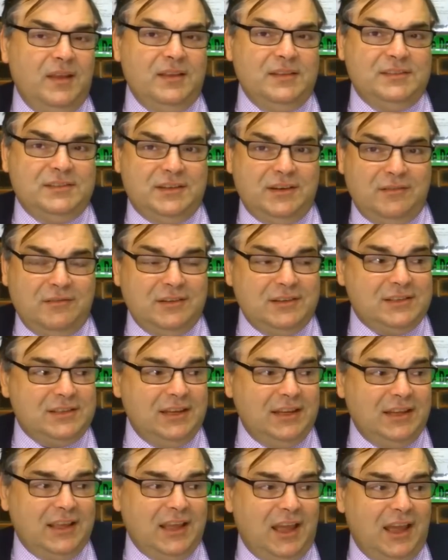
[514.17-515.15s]

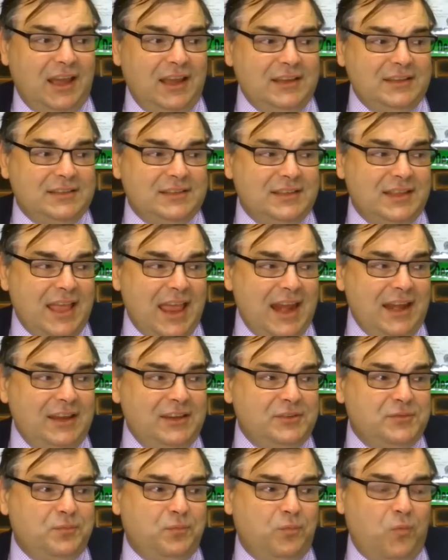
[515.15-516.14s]
seriously, guys, that
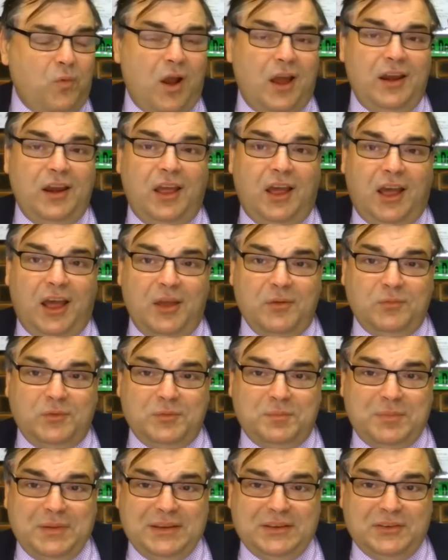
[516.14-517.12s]
is what I
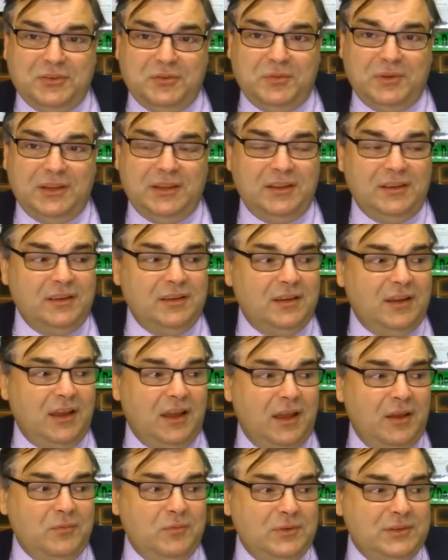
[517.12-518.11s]
would be doing.
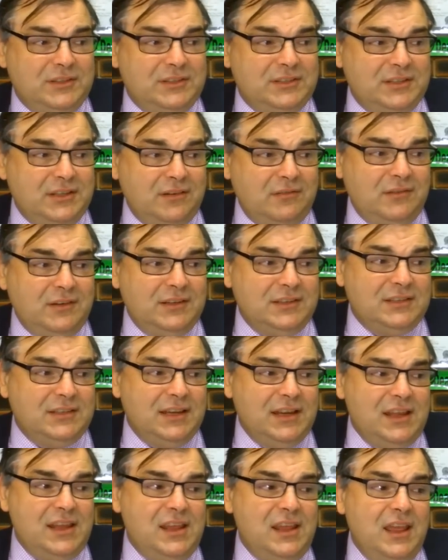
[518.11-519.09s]
I would
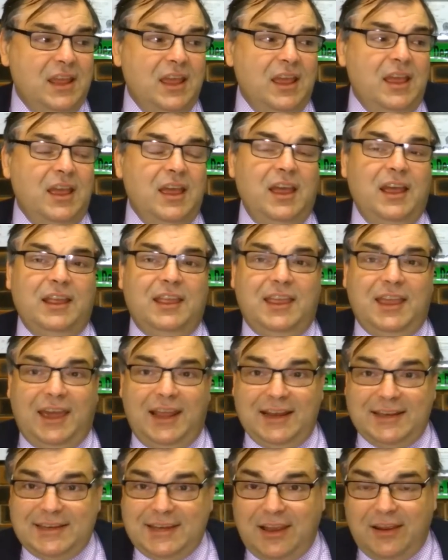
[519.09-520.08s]
seriously,
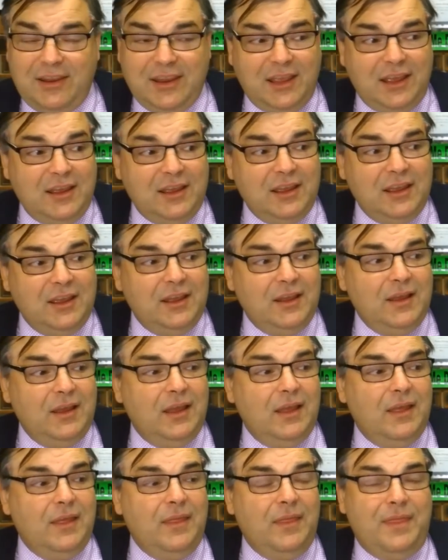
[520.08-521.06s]
gotta tell you,
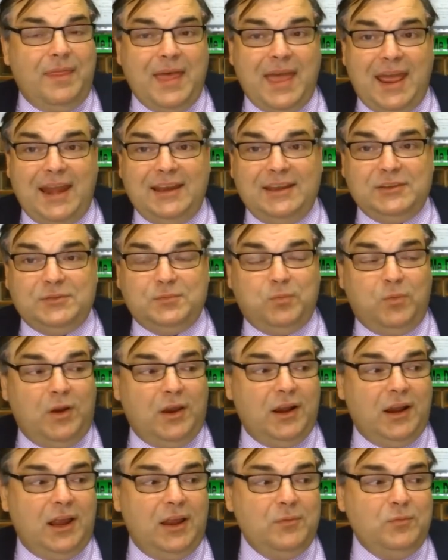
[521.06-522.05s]
that is
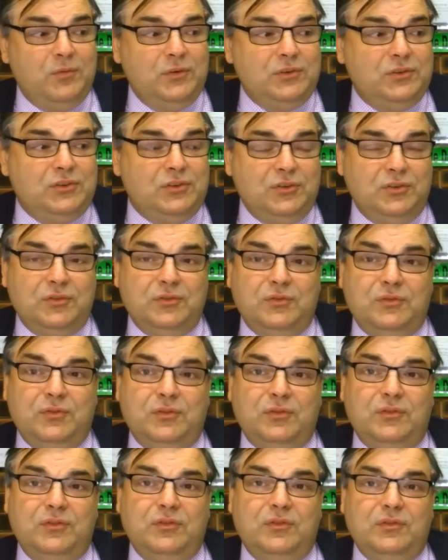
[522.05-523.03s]
what I would do.
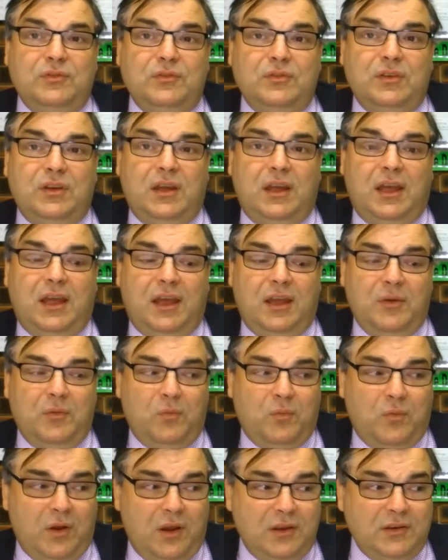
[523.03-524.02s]
I
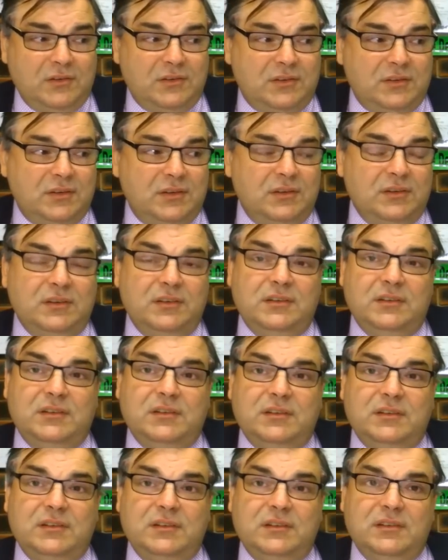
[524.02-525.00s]
want,
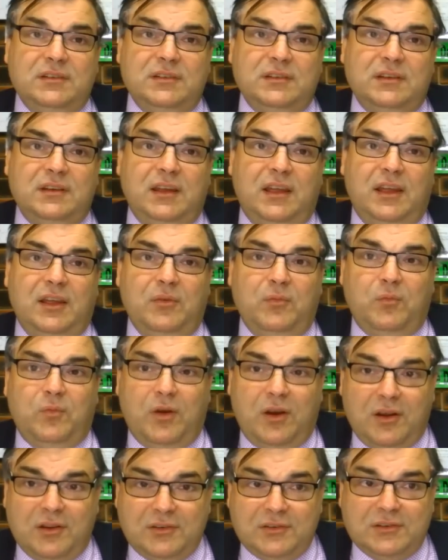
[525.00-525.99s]
I
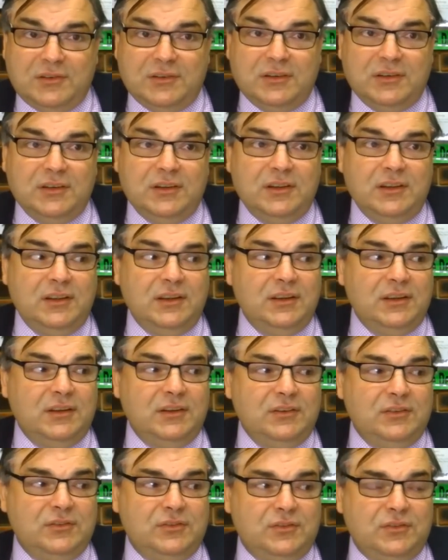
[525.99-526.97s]
want
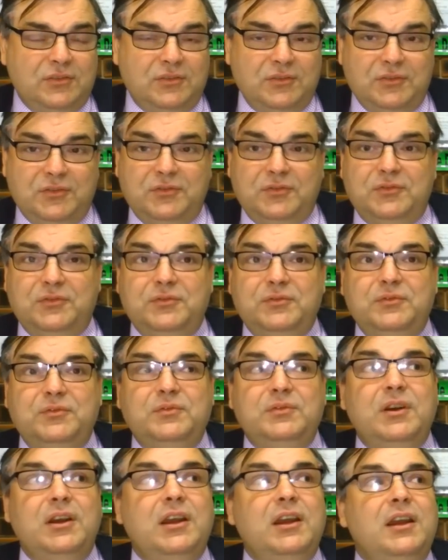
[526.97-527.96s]
to